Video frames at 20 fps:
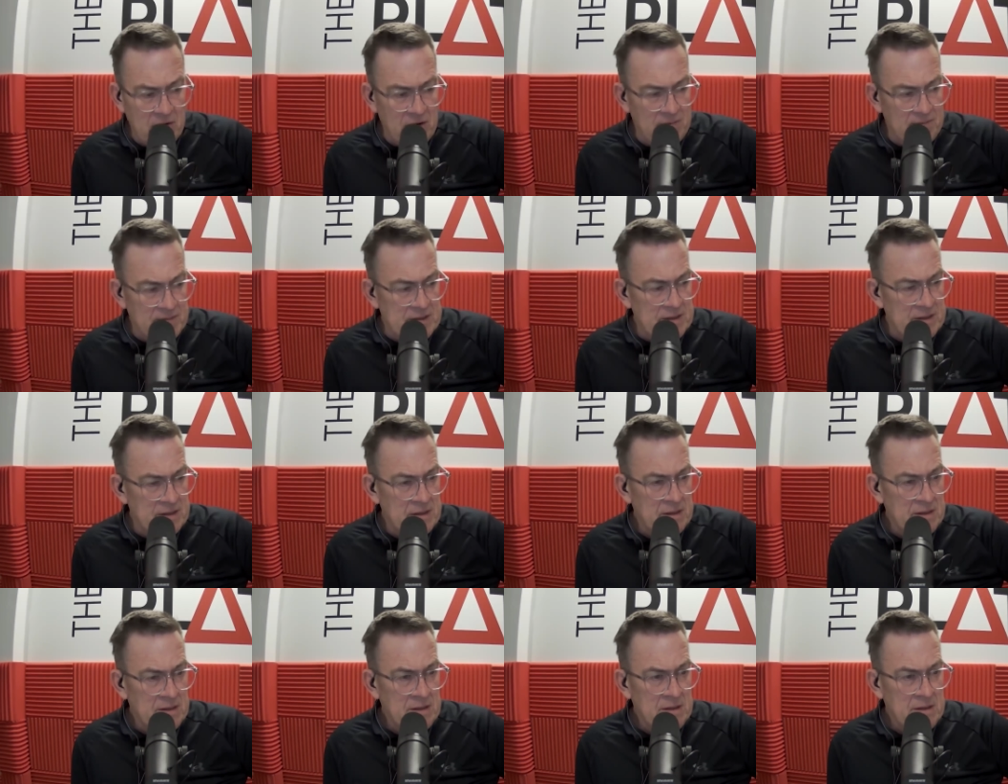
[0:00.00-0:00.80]
groups
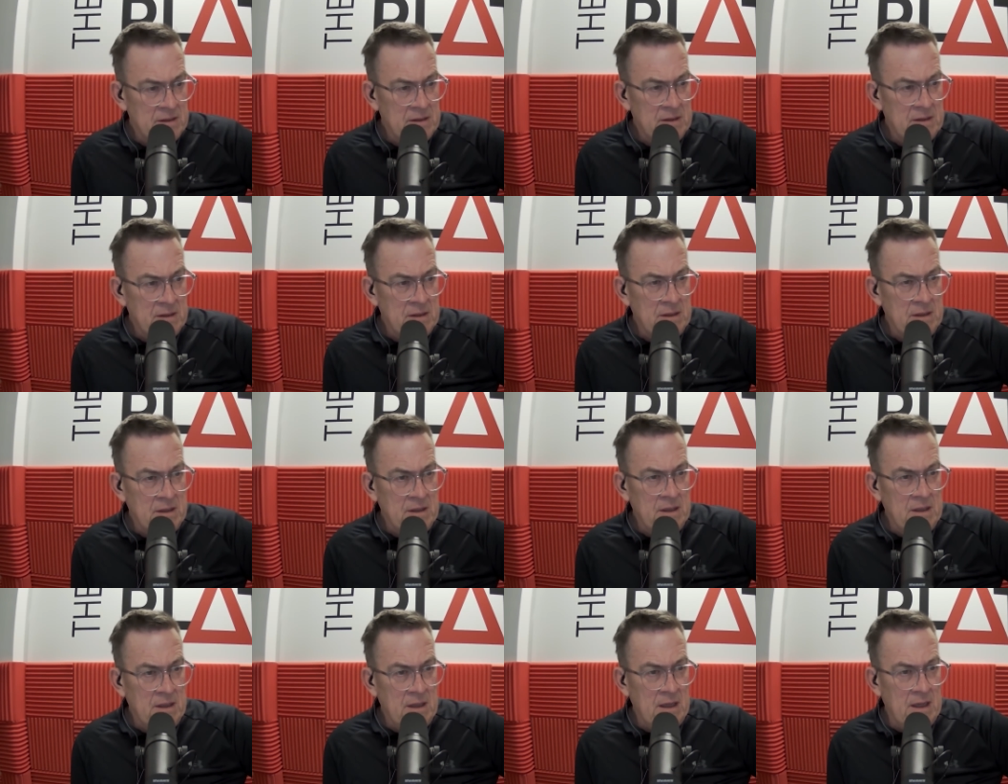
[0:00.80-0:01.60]

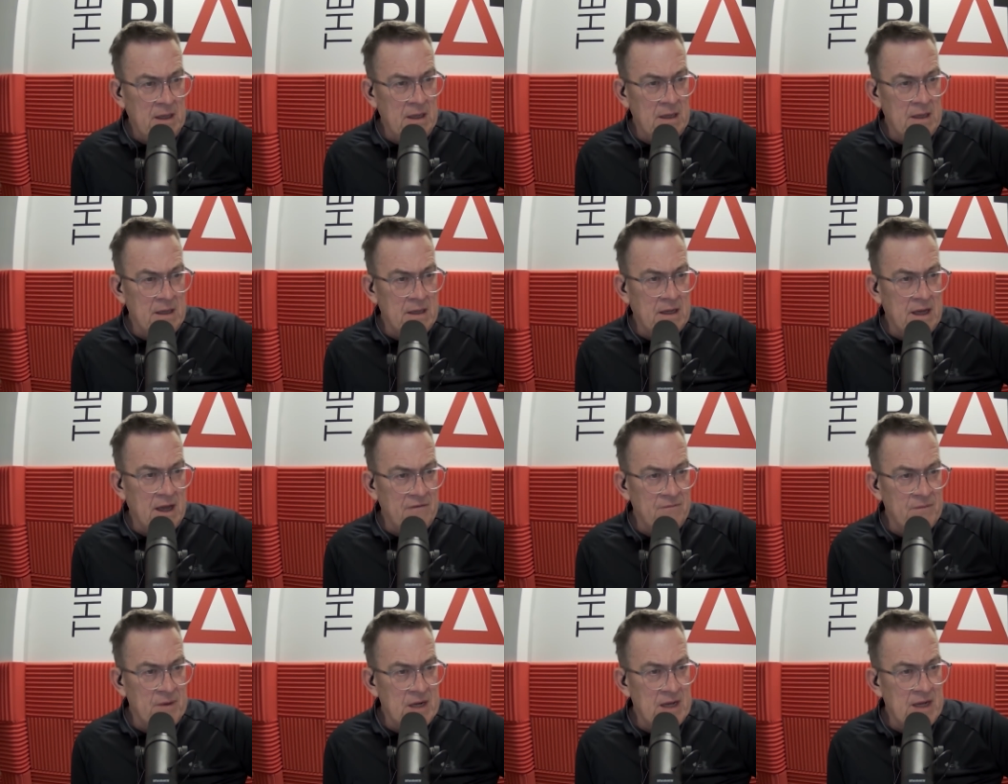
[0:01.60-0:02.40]
in
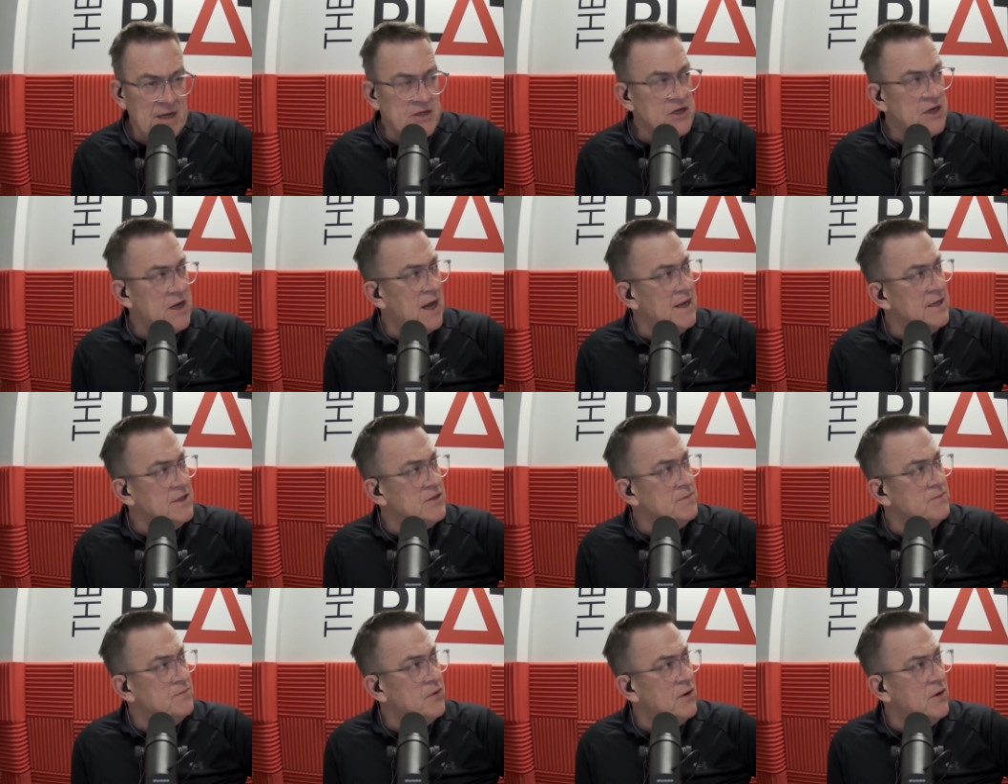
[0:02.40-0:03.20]
government
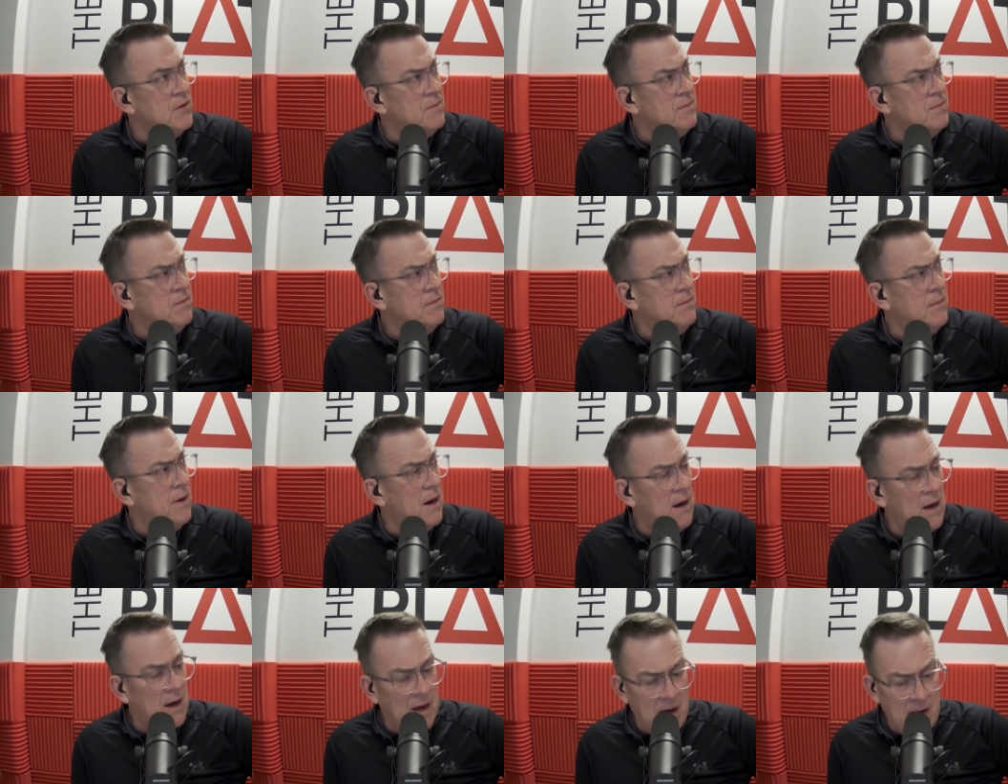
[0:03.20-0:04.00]
education pro,
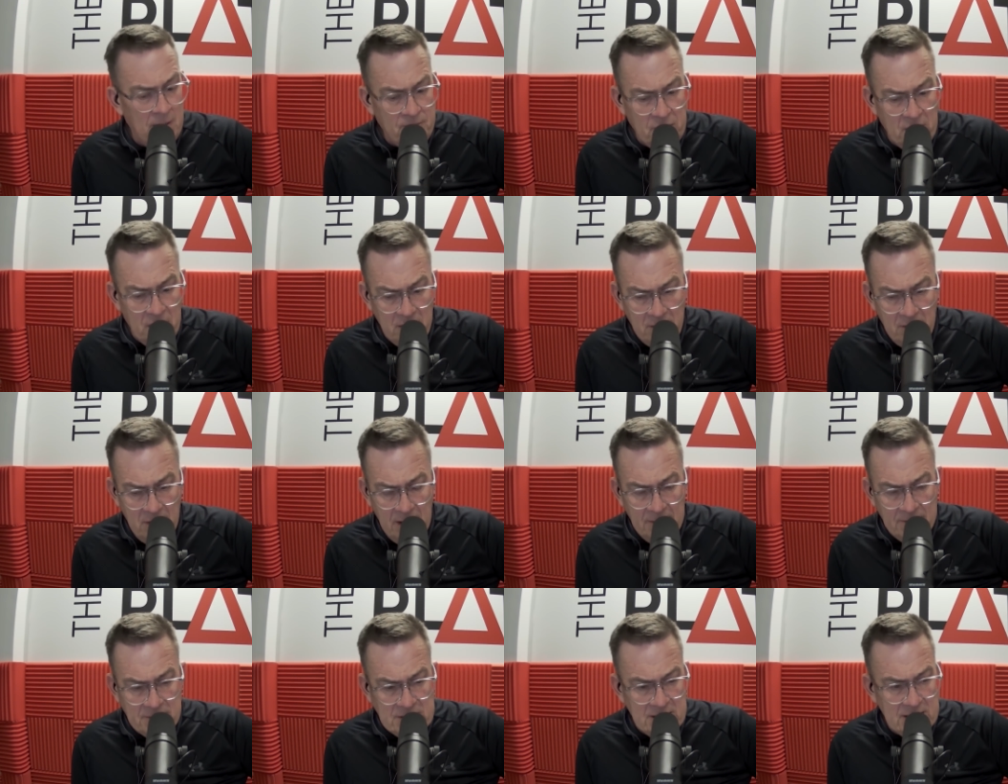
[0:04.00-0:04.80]
uh,
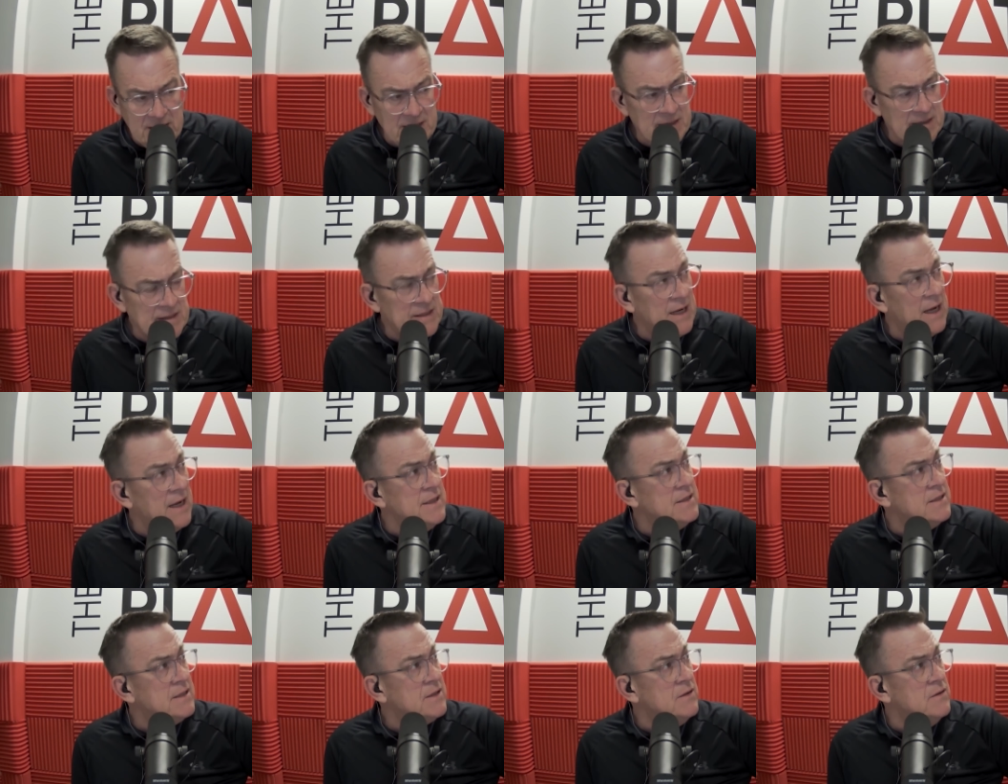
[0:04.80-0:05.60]
programs and in
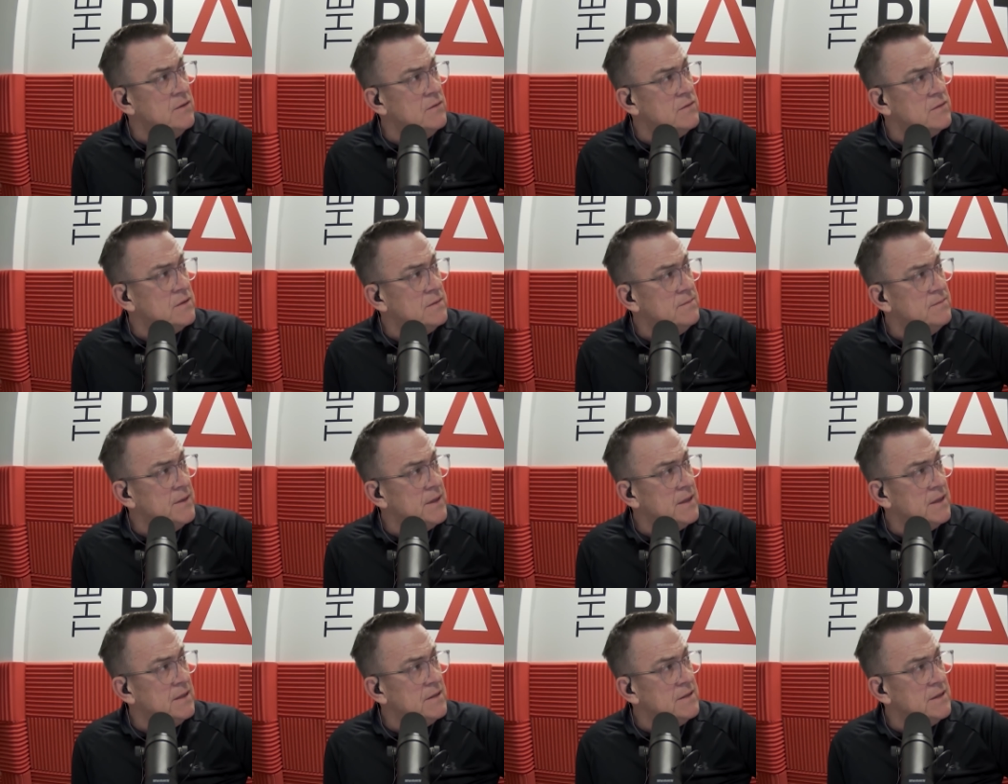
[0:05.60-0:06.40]
state schools
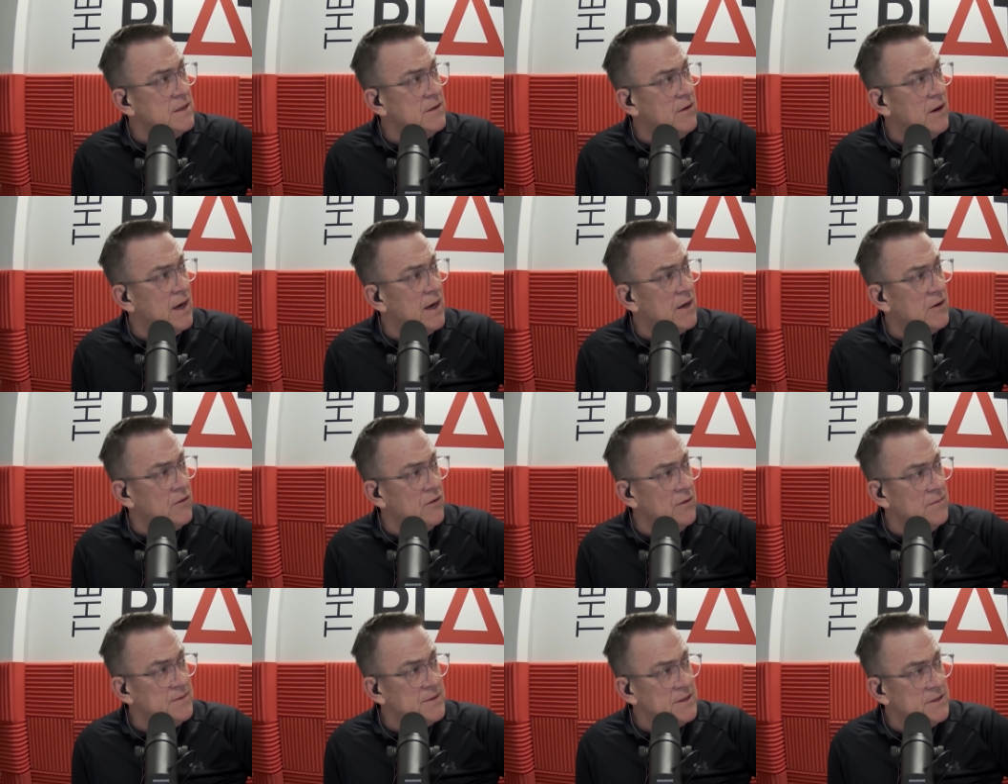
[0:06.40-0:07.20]
because there are
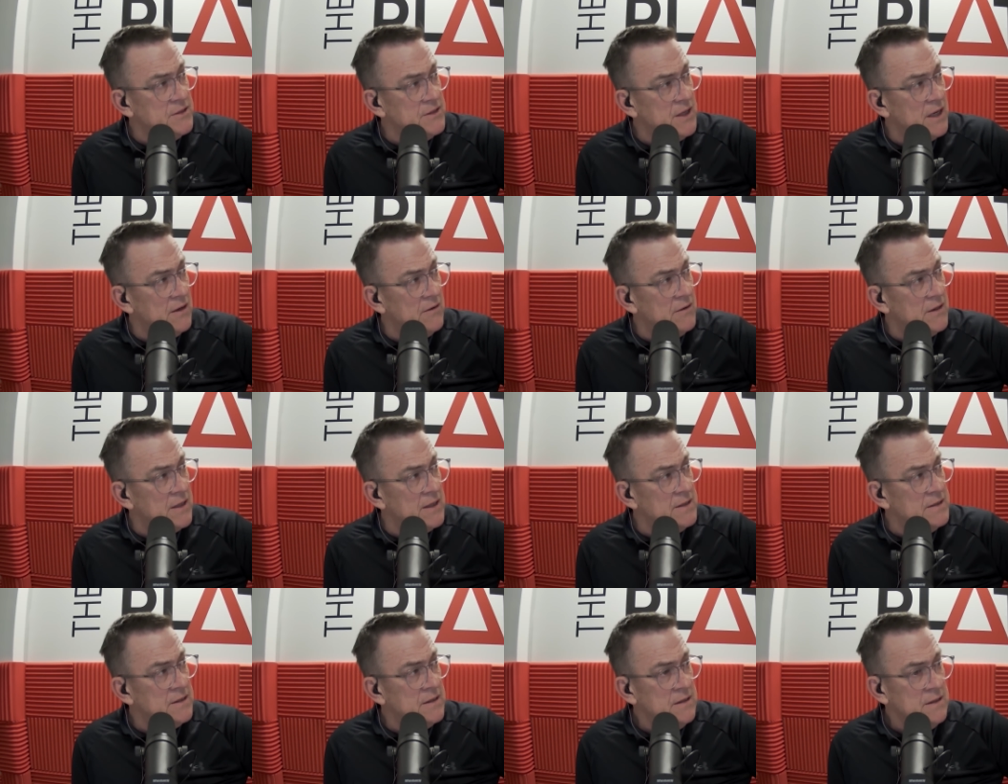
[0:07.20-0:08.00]
groups and
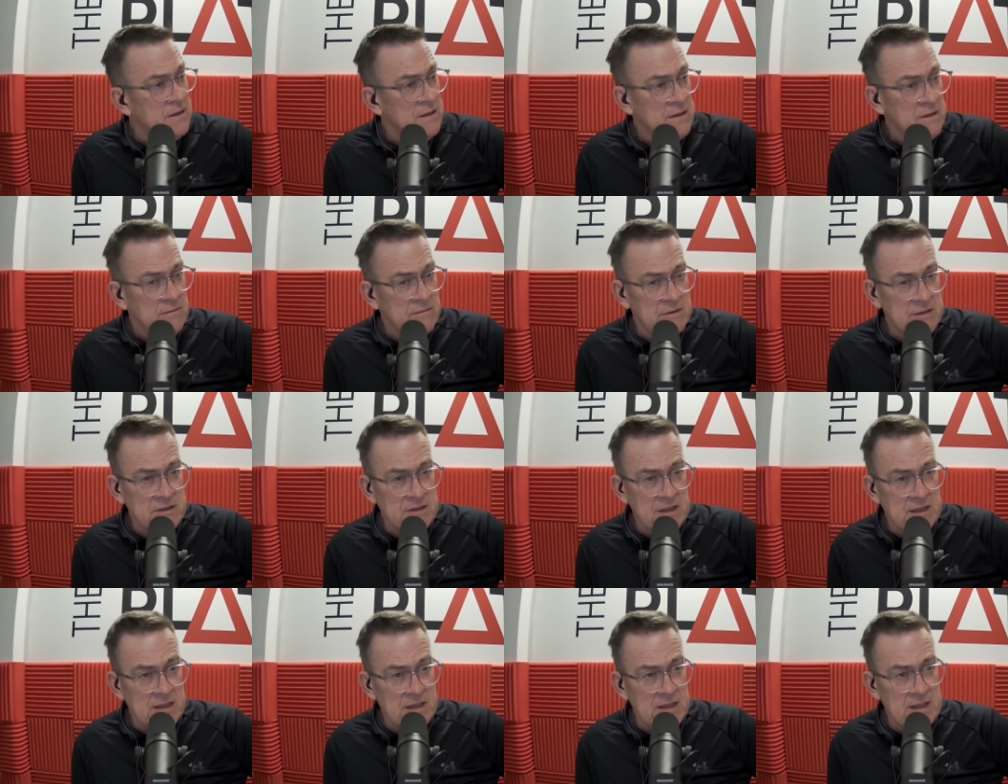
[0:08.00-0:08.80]
charities
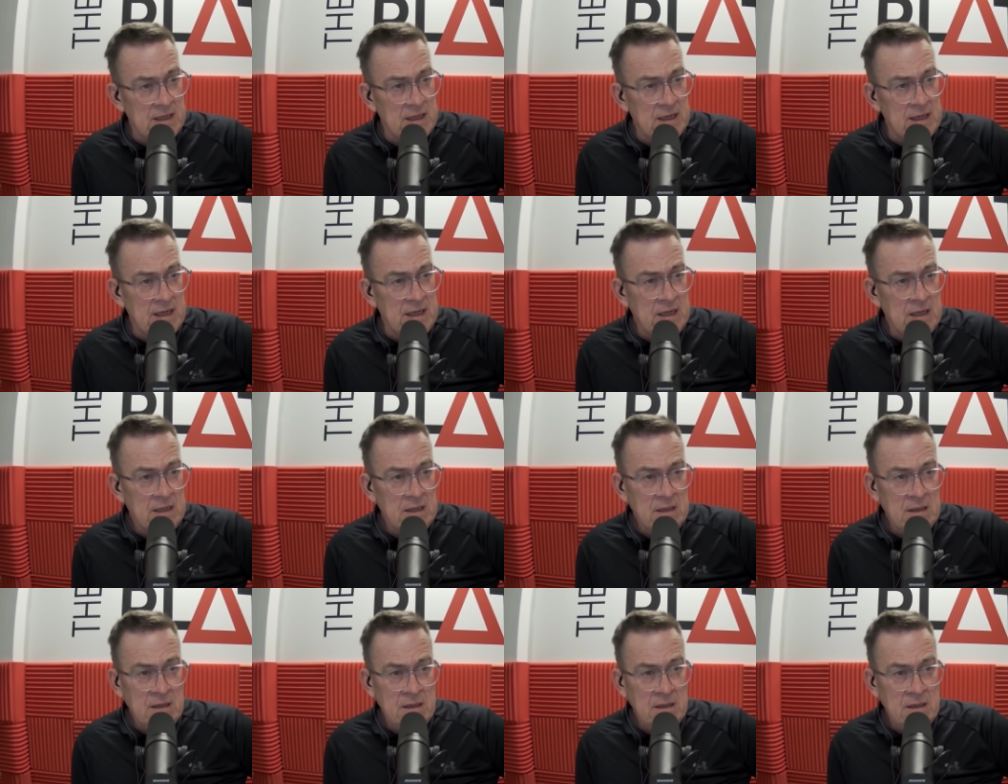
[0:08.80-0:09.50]
which are clearly